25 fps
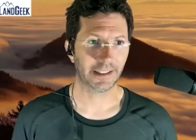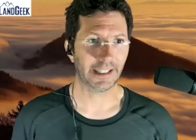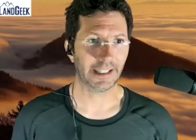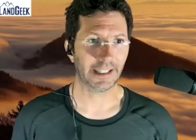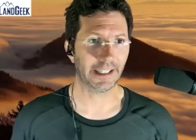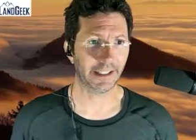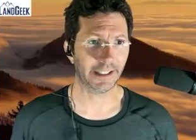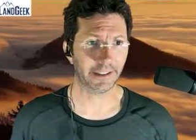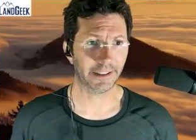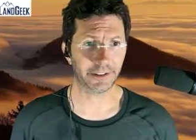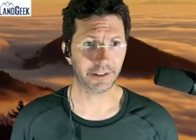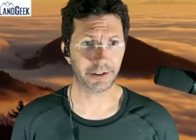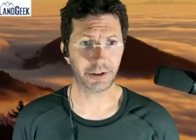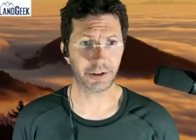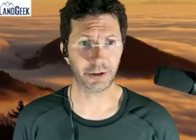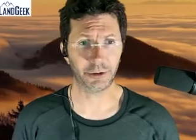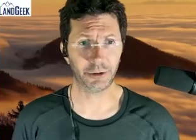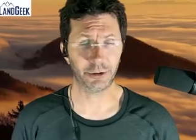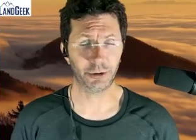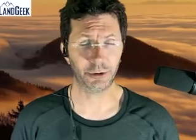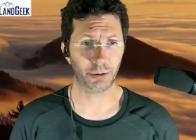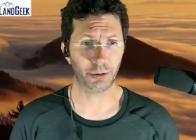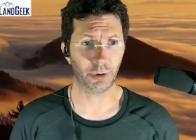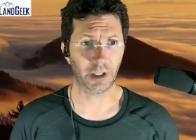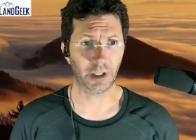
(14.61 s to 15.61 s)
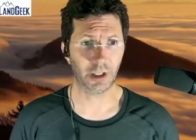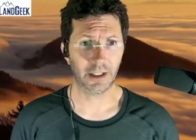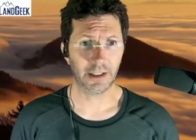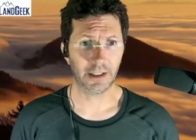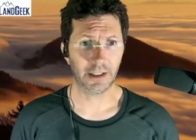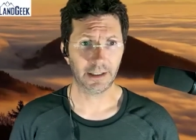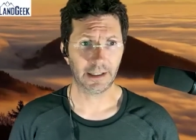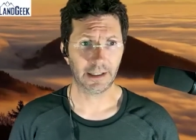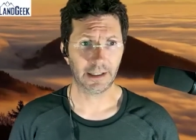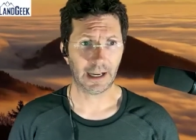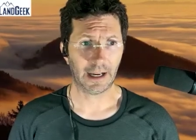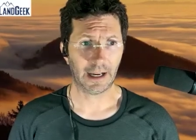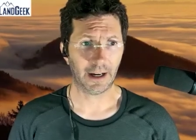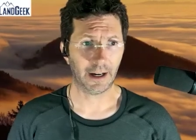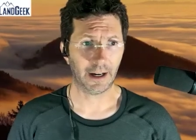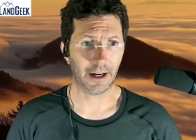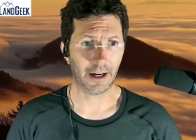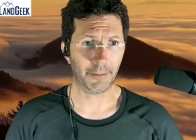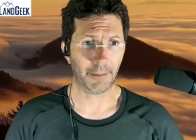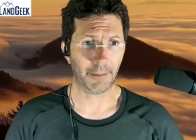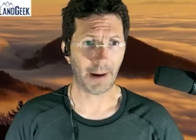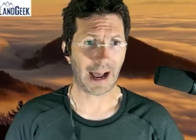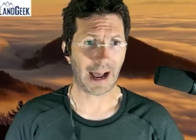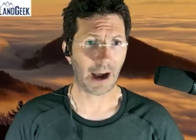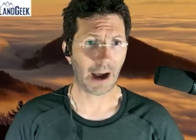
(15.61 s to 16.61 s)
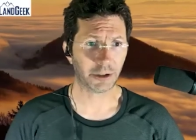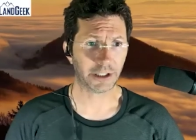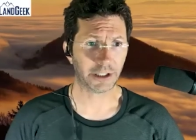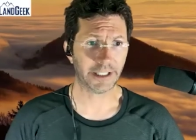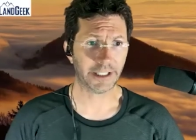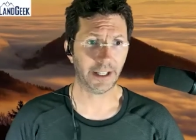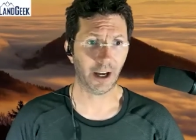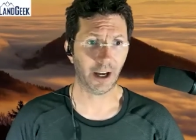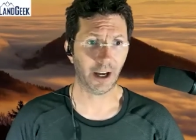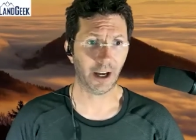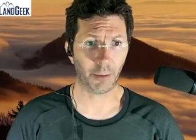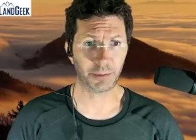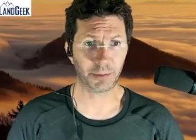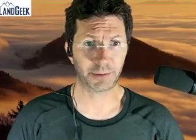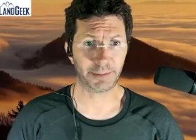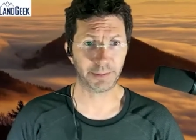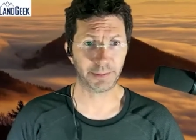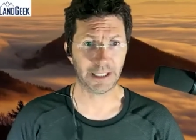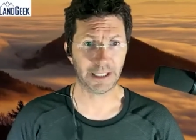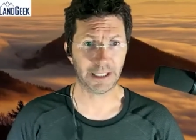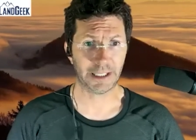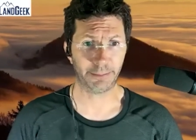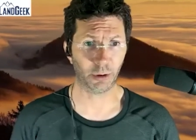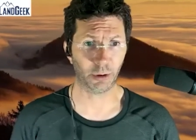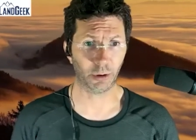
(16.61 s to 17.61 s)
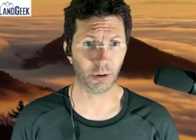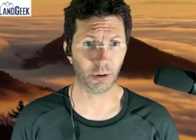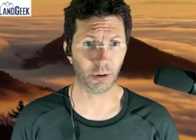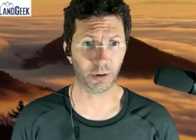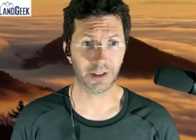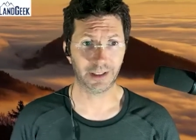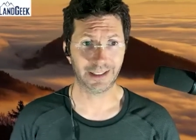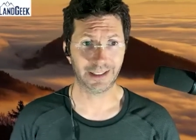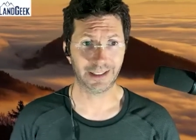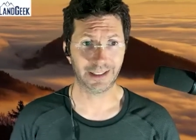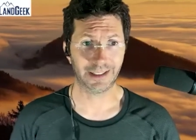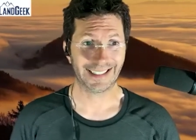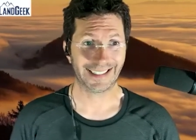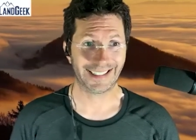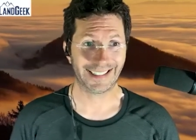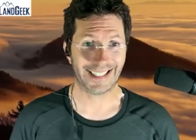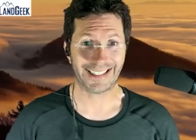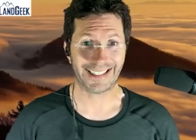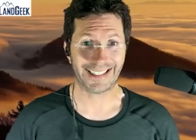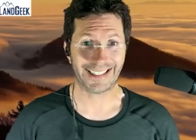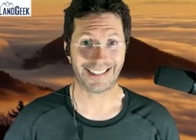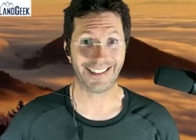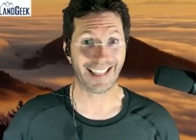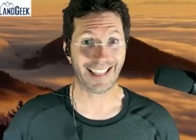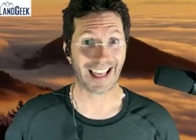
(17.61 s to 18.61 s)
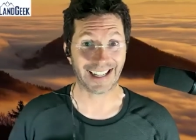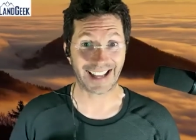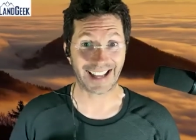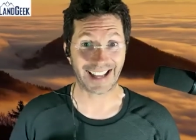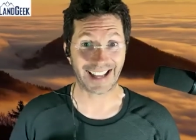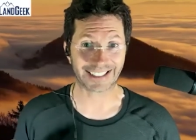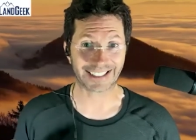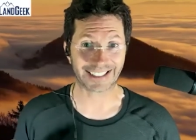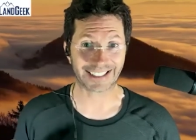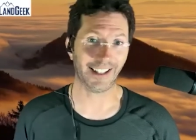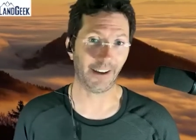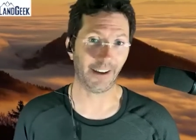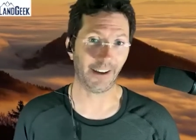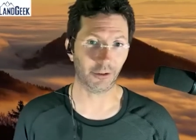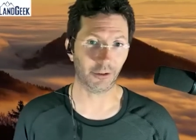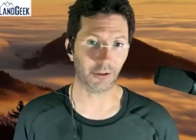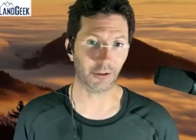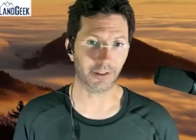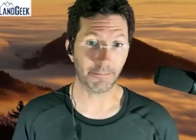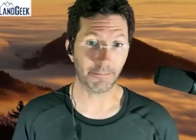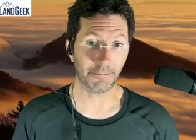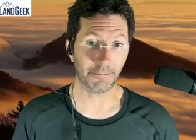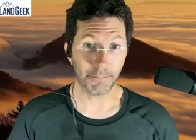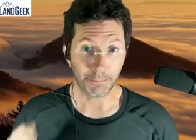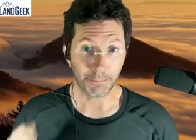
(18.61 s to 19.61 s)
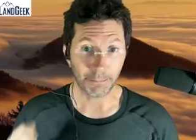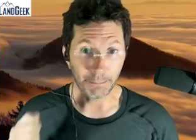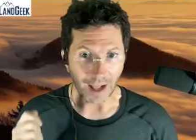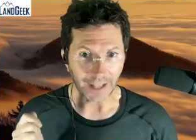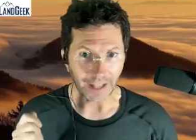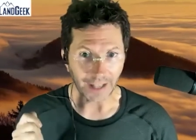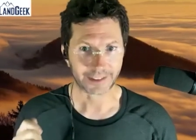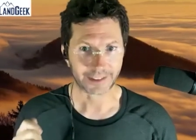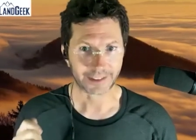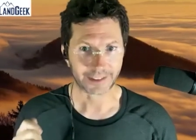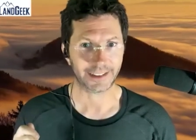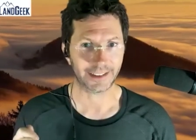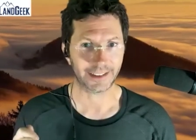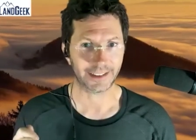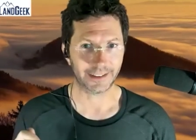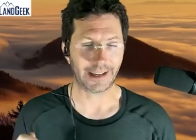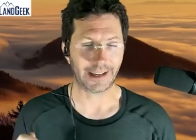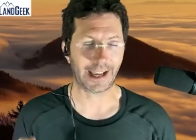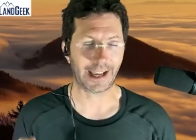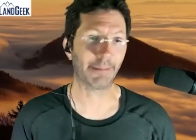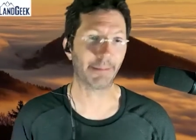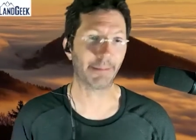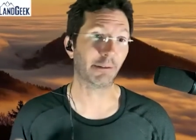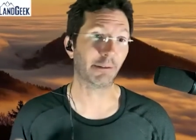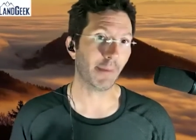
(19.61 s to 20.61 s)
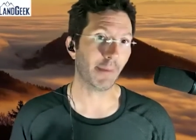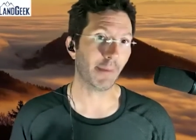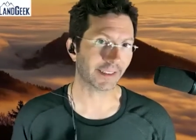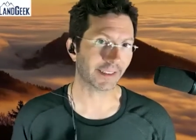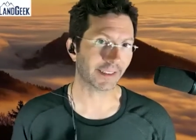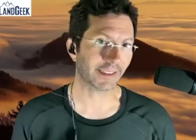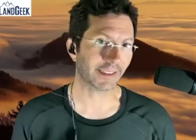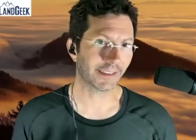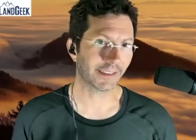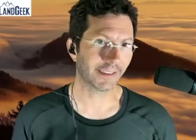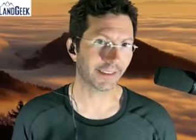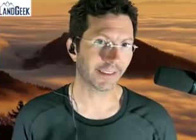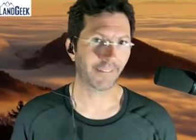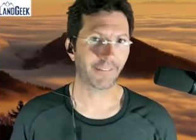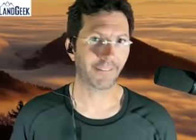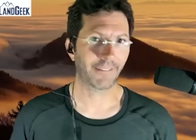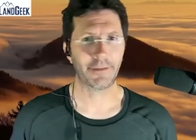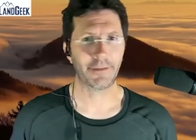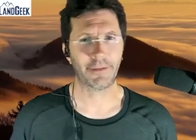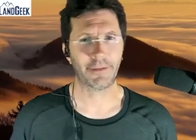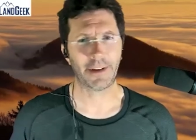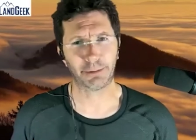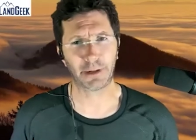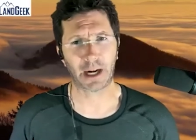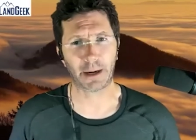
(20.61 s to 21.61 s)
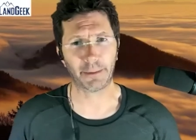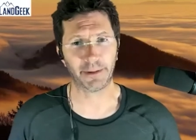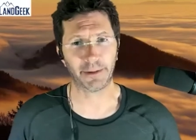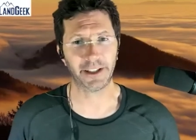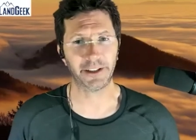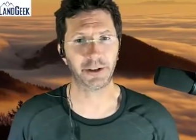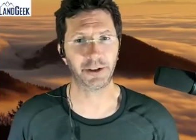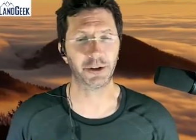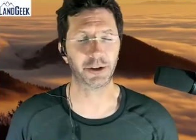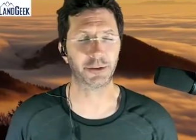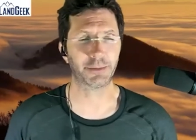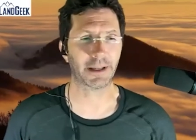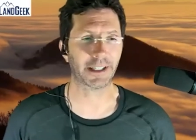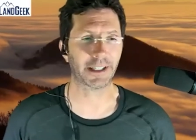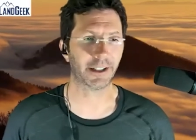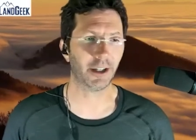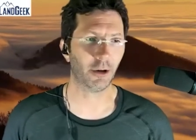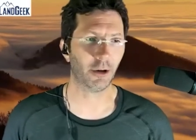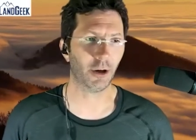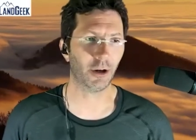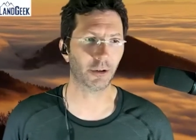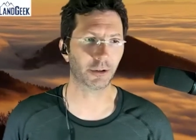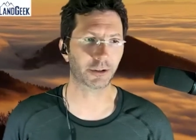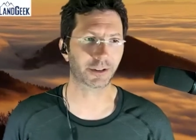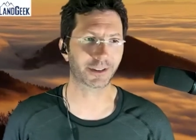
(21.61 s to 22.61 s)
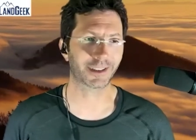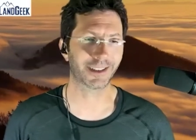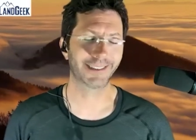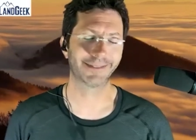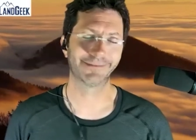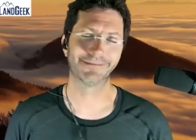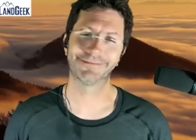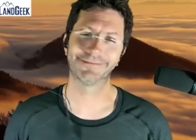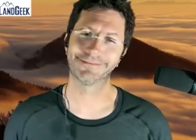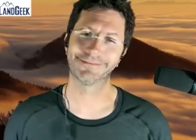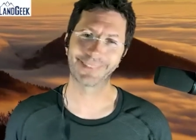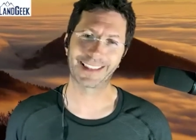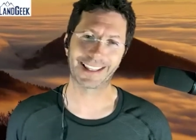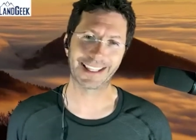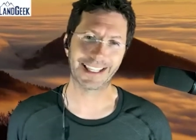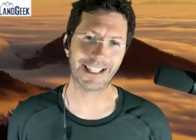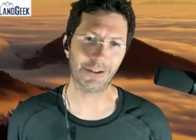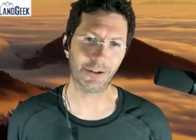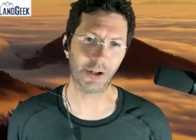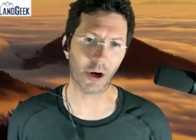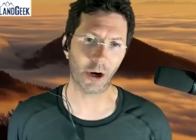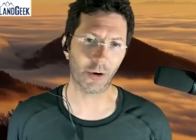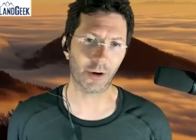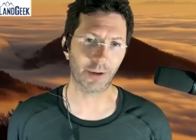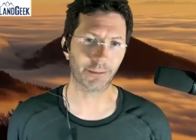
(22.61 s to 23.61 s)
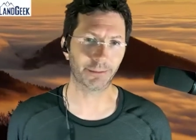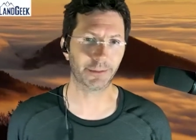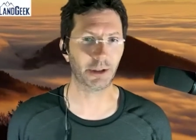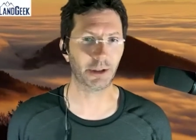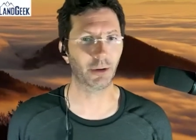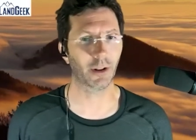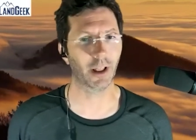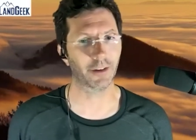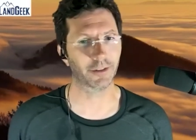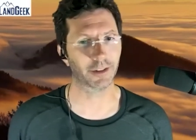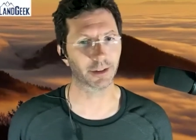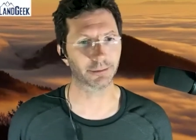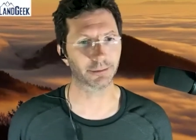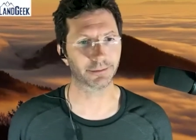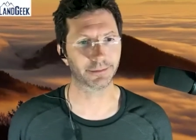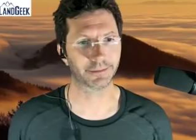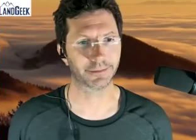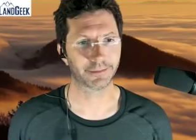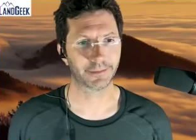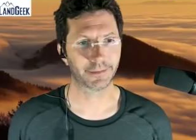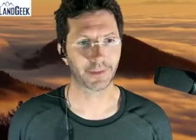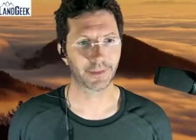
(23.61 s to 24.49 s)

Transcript: into um, how she helps people get to that next level. But I'd be remiss if I didn't properly introduce my co-host. You know him, you love him.